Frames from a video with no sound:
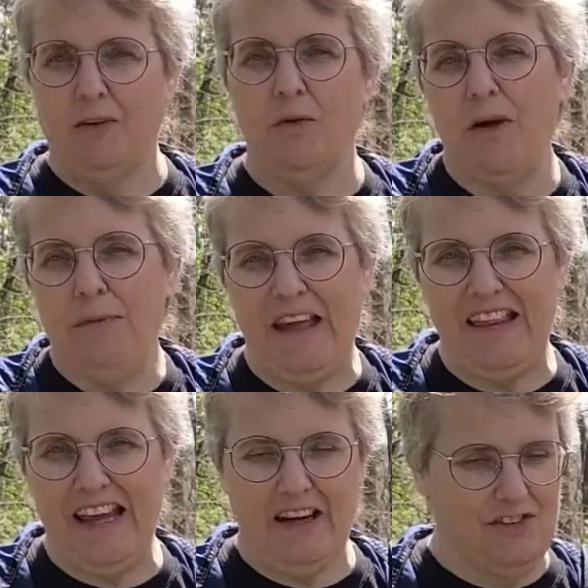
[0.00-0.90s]
why pay
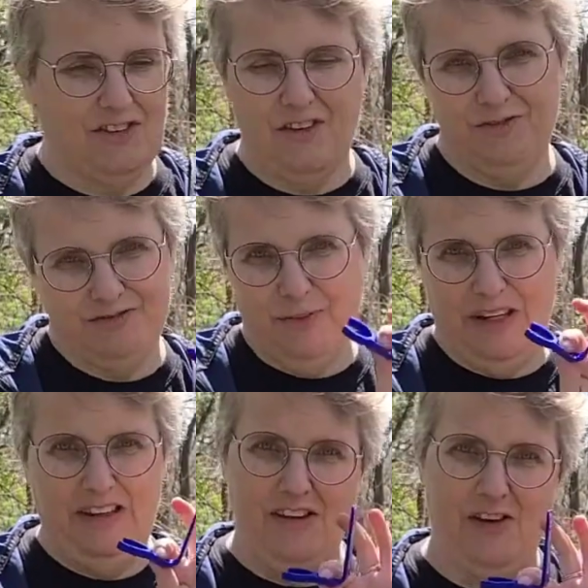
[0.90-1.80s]
the extra
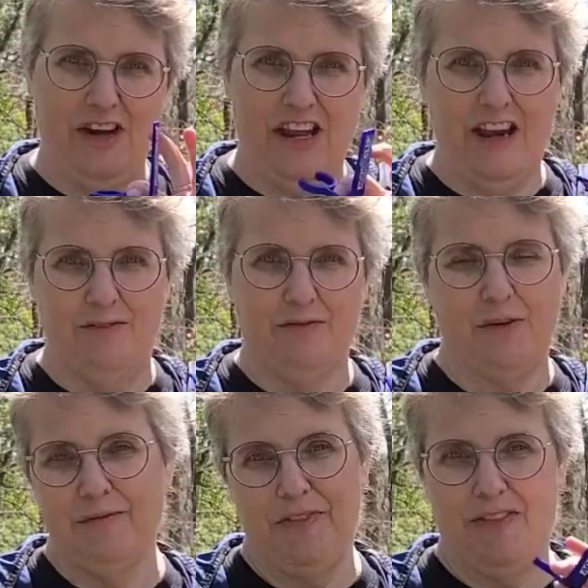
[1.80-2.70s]
when you can get
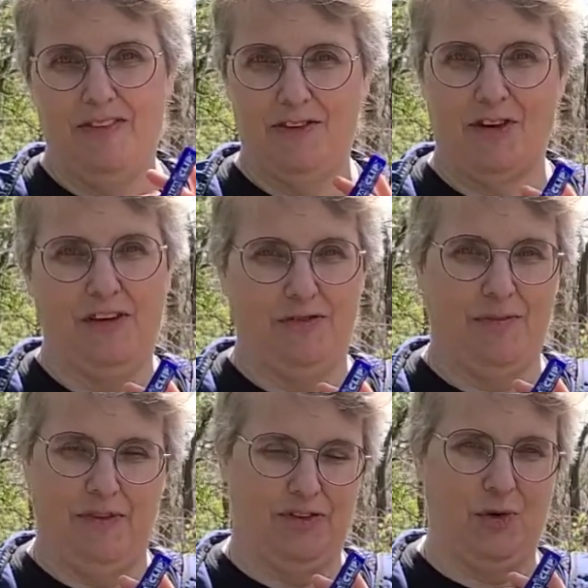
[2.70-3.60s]
them straight
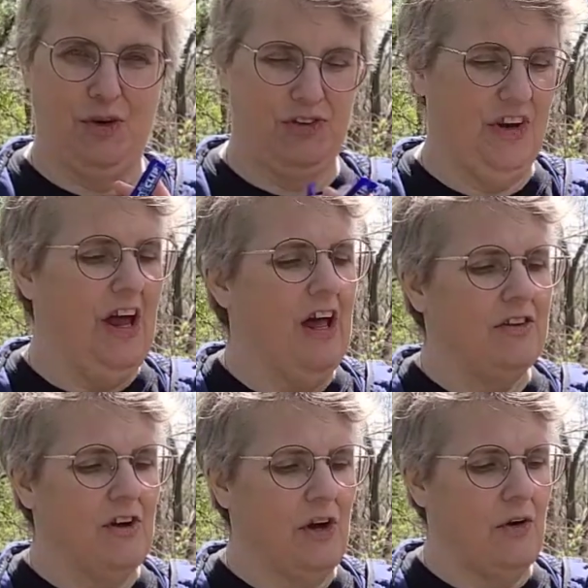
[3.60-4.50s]
from the source?
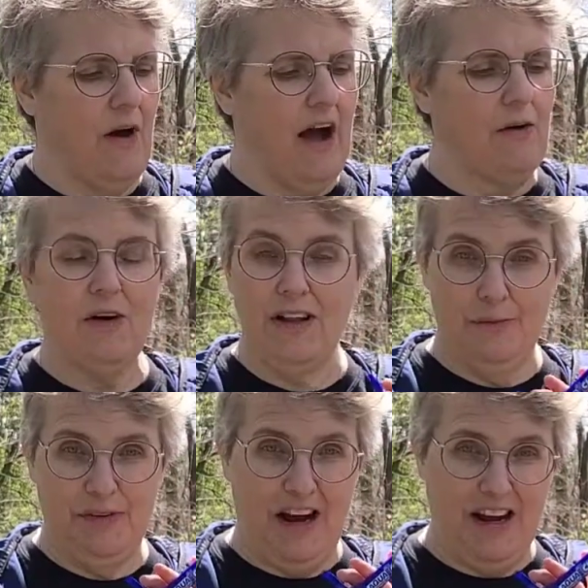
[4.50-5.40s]
So
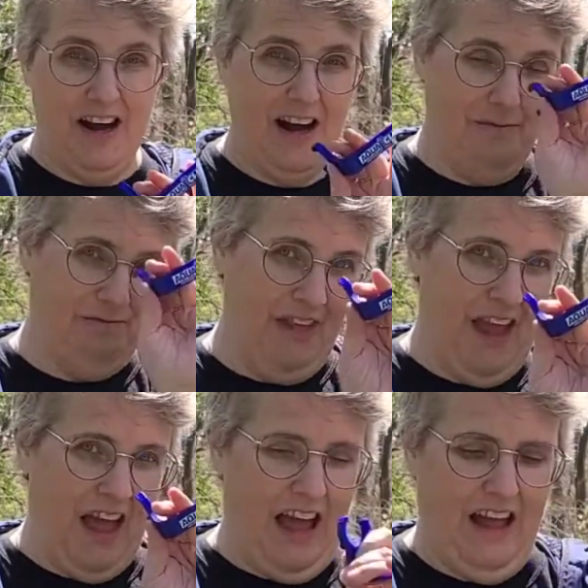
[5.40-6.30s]
aquaclips.com,
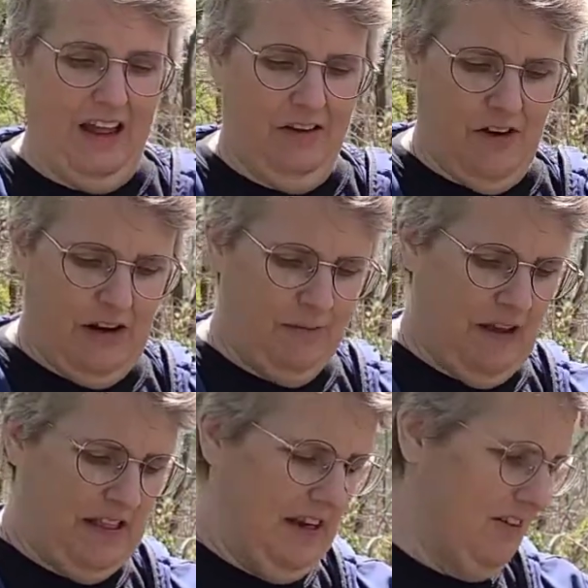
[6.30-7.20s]
I highly
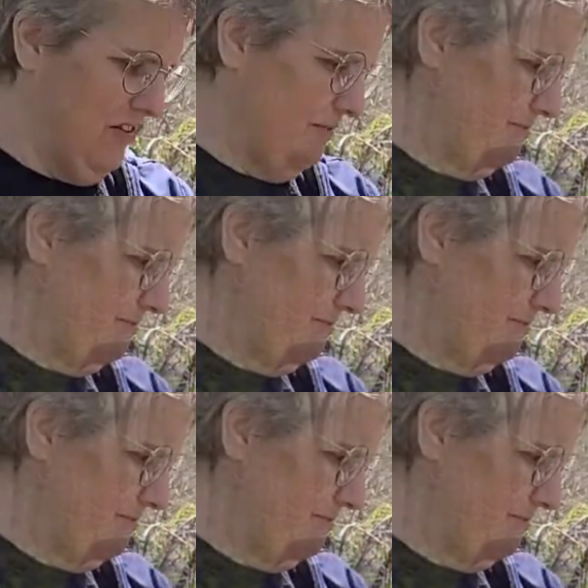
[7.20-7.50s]
recommend these.